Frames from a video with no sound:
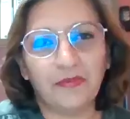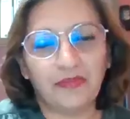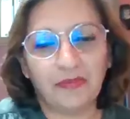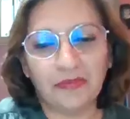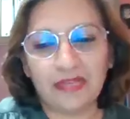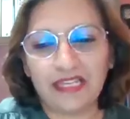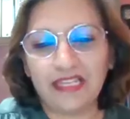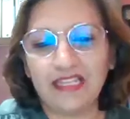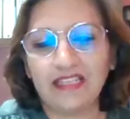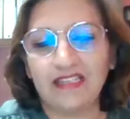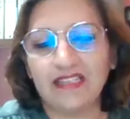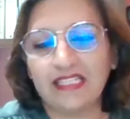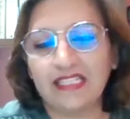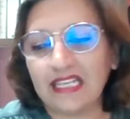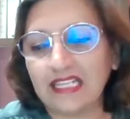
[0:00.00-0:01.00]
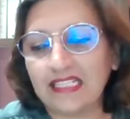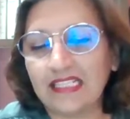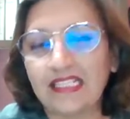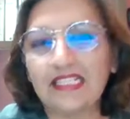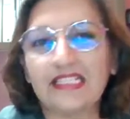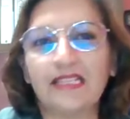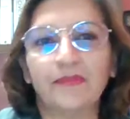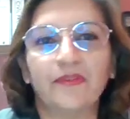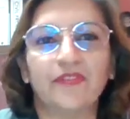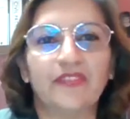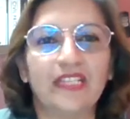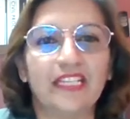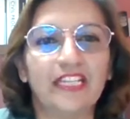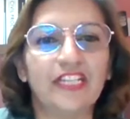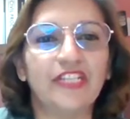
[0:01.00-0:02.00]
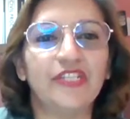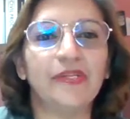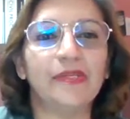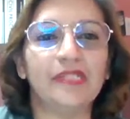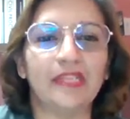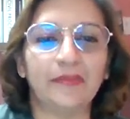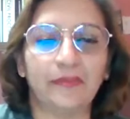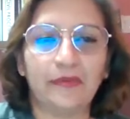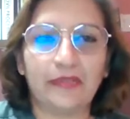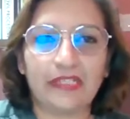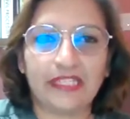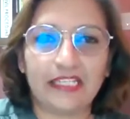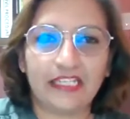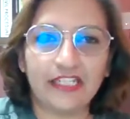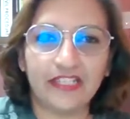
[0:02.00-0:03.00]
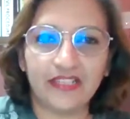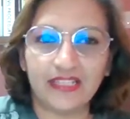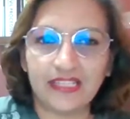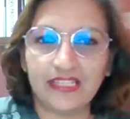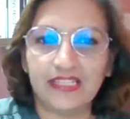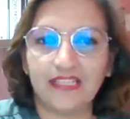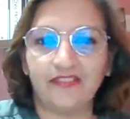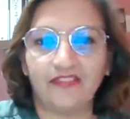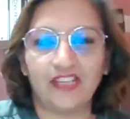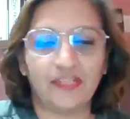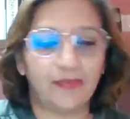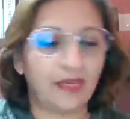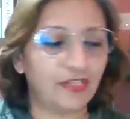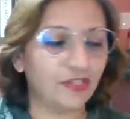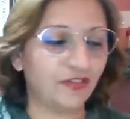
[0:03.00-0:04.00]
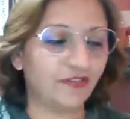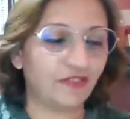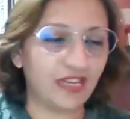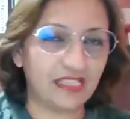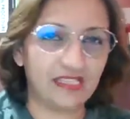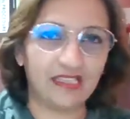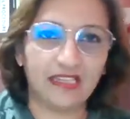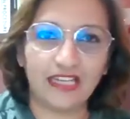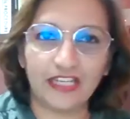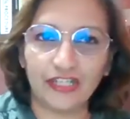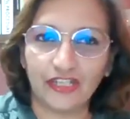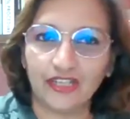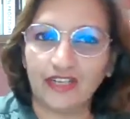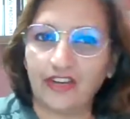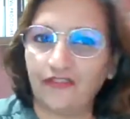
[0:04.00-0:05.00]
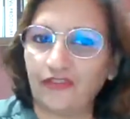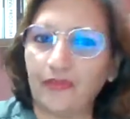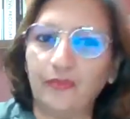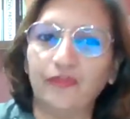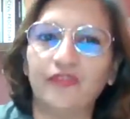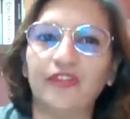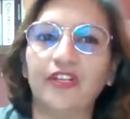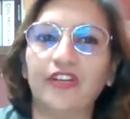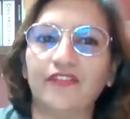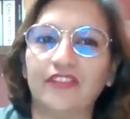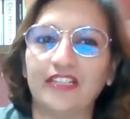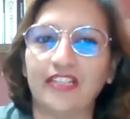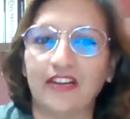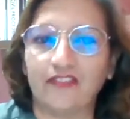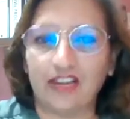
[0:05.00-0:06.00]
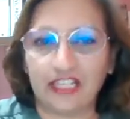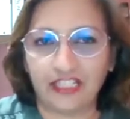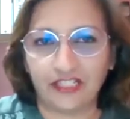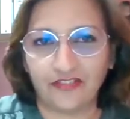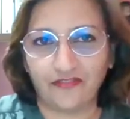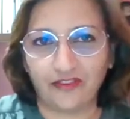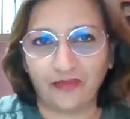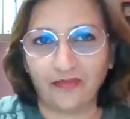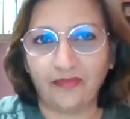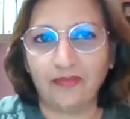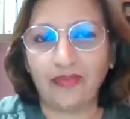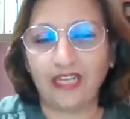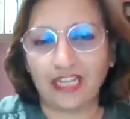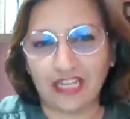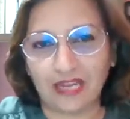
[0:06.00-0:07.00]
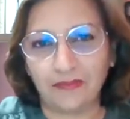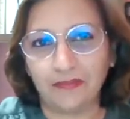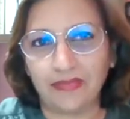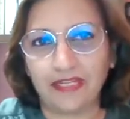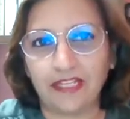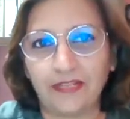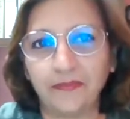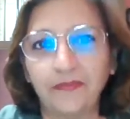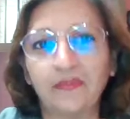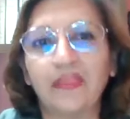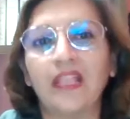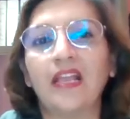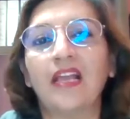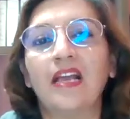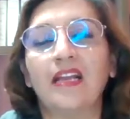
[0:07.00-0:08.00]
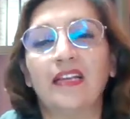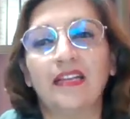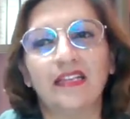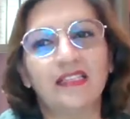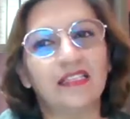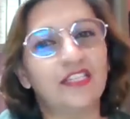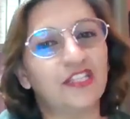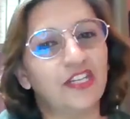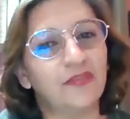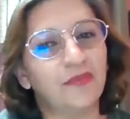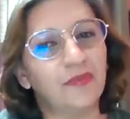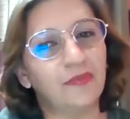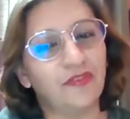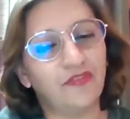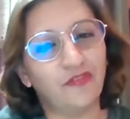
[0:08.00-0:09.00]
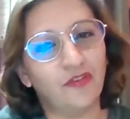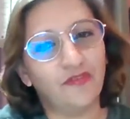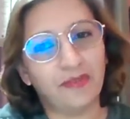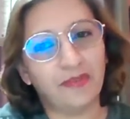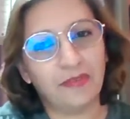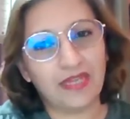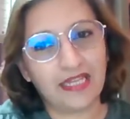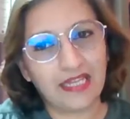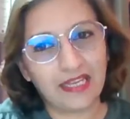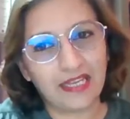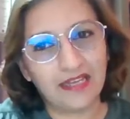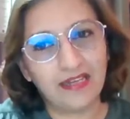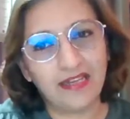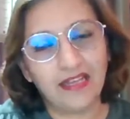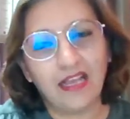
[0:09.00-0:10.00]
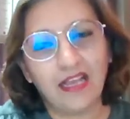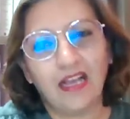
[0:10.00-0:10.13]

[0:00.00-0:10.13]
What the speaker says: we will be discussing some of the issues and procedures in respect of resignation and removal of a director from a company. Ladies and gentlemen, before we begin,